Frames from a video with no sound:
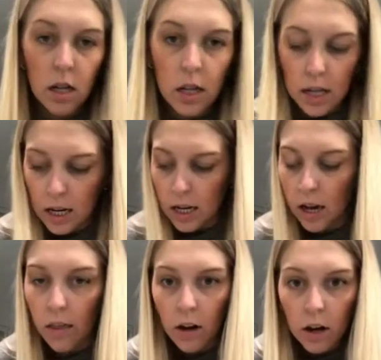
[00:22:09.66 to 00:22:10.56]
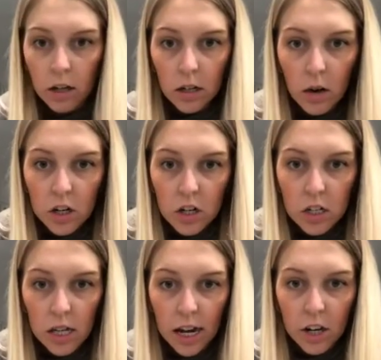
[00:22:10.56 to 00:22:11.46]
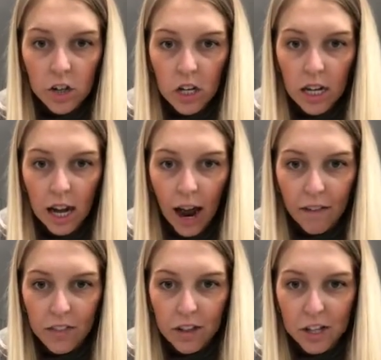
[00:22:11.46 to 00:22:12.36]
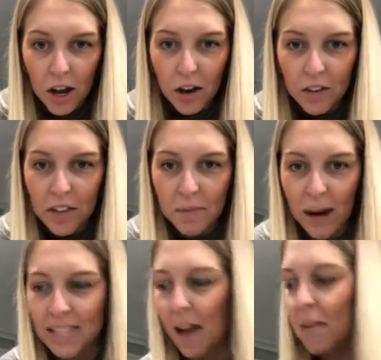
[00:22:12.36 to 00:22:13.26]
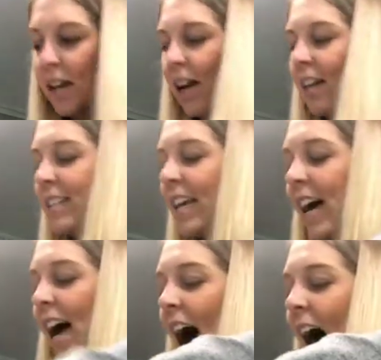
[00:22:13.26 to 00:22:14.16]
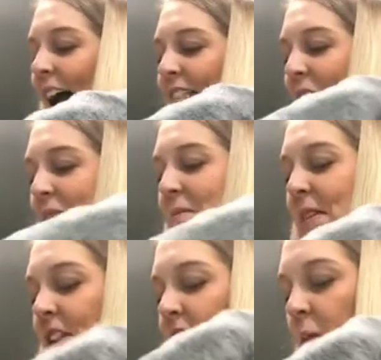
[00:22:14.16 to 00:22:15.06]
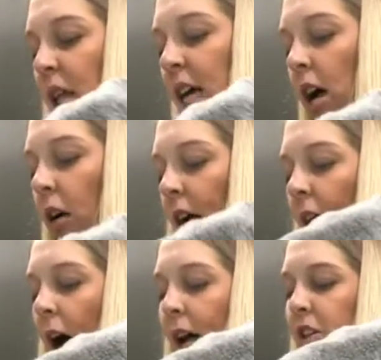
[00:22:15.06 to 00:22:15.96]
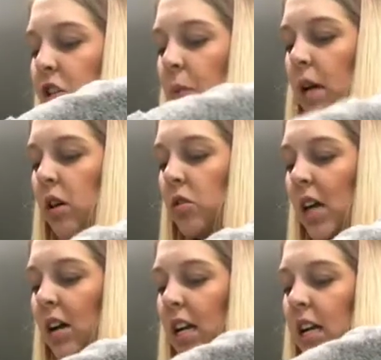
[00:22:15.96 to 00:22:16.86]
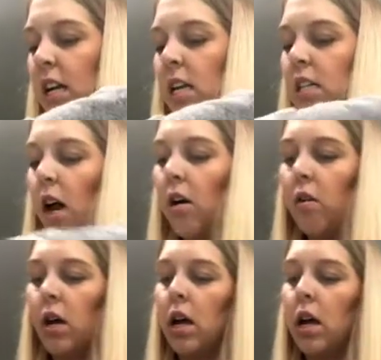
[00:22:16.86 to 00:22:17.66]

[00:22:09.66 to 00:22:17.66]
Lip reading: Any other questions? I usually eat half the dough, then my tummy hurts. I had a lot of people actually be like, okay, how did you make those without eating any dough?